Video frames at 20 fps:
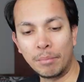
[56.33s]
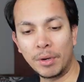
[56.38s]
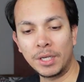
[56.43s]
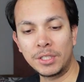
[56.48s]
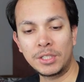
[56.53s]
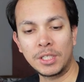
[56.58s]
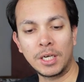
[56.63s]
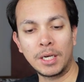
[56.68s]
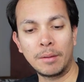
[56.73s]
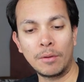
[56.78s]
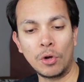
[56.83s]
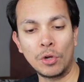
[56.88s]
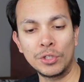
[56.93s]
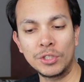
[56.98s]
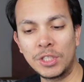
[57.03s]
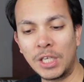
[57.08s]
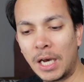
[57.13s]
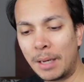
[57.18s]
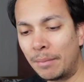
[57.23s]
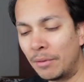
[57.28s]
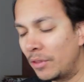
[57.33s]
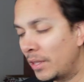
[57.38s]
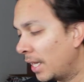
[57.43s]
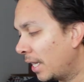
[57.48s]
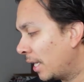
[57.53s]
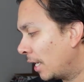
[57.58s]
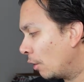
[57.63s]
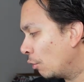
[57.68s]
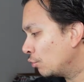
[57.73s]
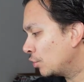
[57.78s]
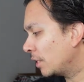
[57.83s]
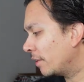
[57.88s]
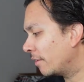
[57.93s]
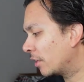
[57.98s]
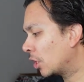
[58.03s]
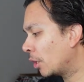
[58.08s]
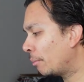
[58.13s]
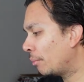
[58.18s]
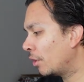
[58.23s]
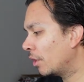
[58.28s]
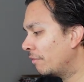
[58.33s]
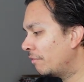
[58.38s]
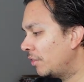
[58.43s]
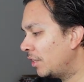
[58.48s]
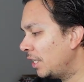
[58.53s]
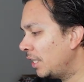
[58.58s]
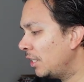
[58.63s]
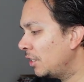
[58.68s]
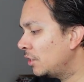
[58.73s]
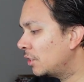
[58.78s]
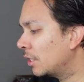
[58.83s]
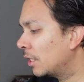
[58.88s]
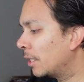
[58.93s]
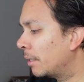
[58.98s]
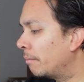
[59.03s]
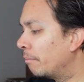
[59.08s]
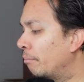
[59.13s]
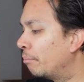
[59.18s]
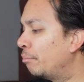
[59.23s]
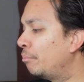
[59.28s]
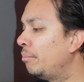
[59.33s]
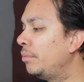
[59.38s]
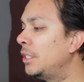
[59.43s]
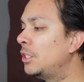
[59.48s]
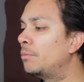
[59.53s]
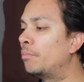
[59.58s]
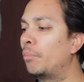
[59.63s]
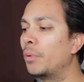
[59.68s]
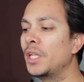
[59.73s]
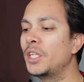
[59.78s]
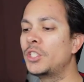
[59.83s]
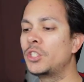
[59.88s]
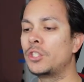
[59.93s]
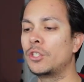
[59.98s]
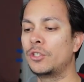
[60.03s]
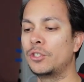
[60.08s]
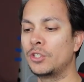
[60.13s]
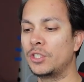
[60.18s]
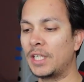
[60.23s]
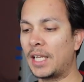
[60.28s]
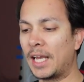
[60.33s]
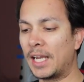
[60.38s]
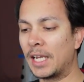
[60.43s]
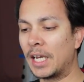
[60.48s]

But uh, on top of that, I also have a couple of these um, these blisters that I